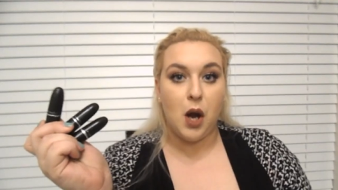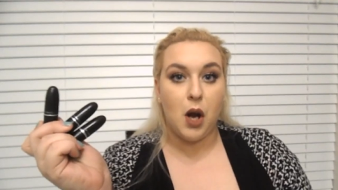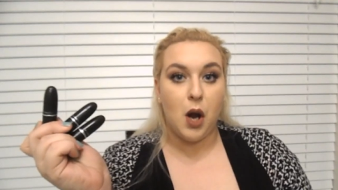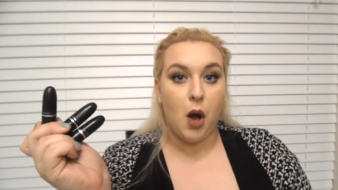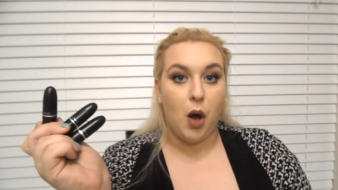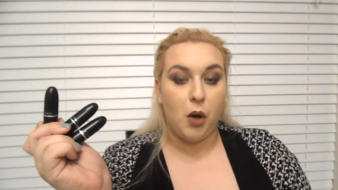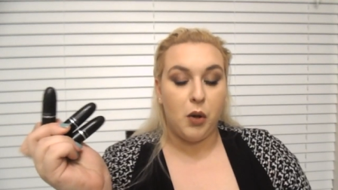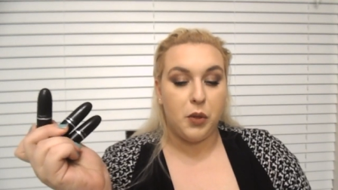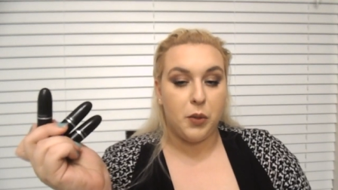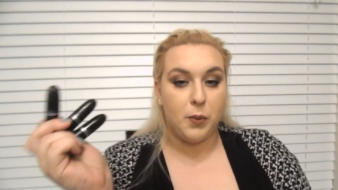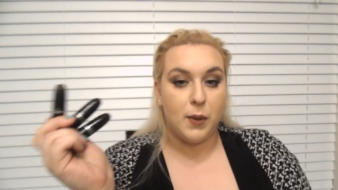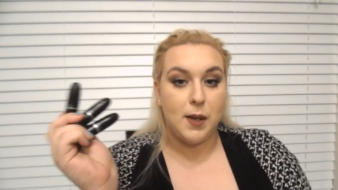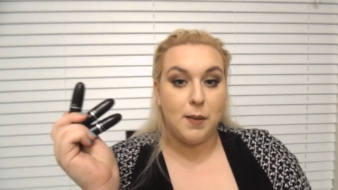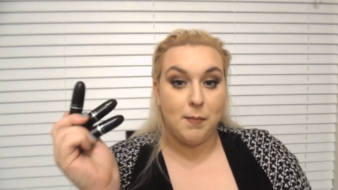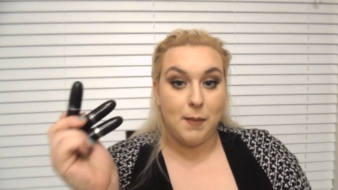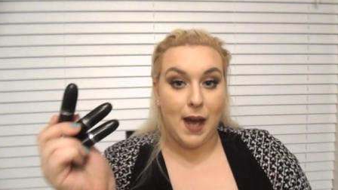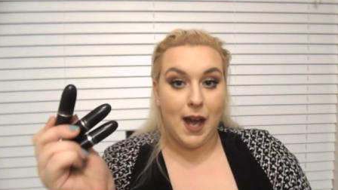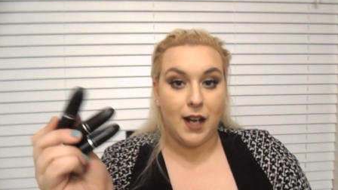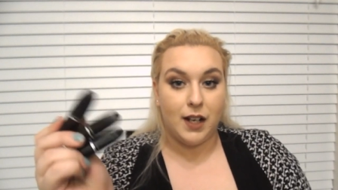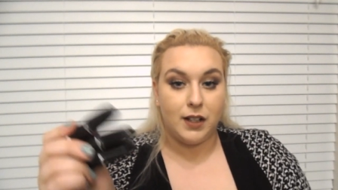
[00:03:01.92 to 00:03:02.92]
are all 3
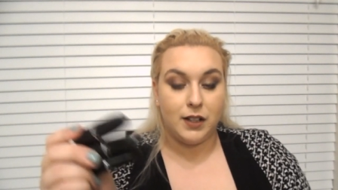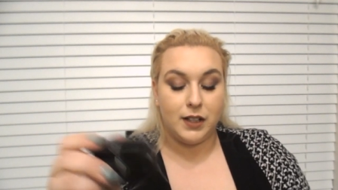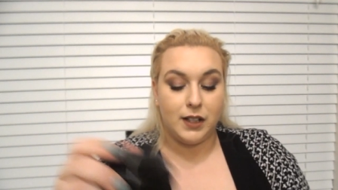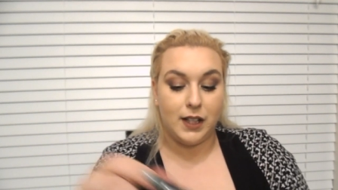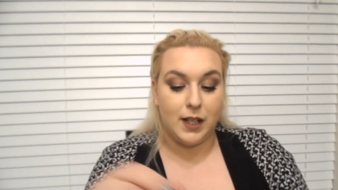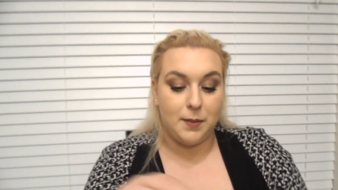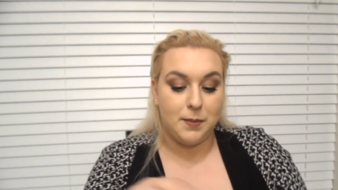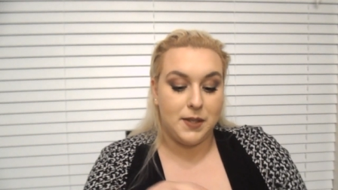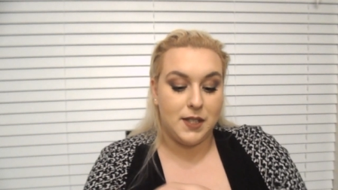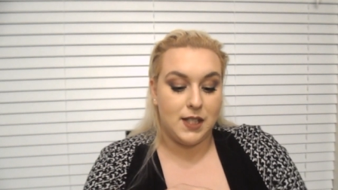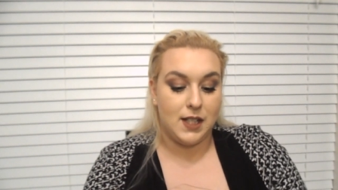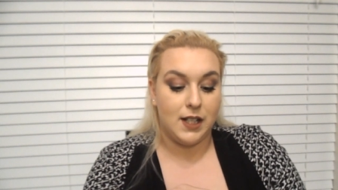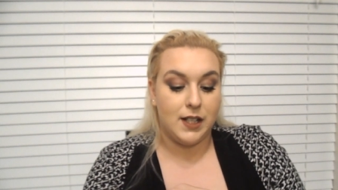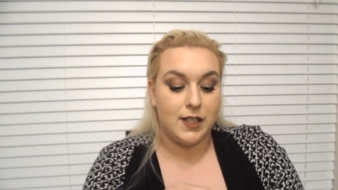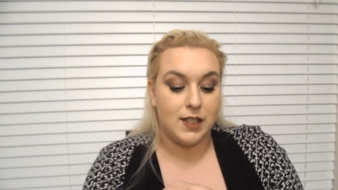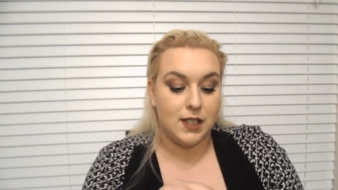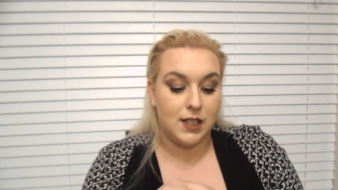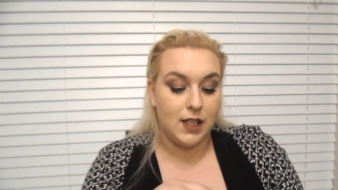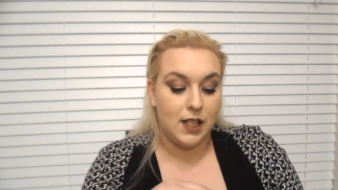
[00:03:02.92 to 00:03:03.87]
MAC lipsticks.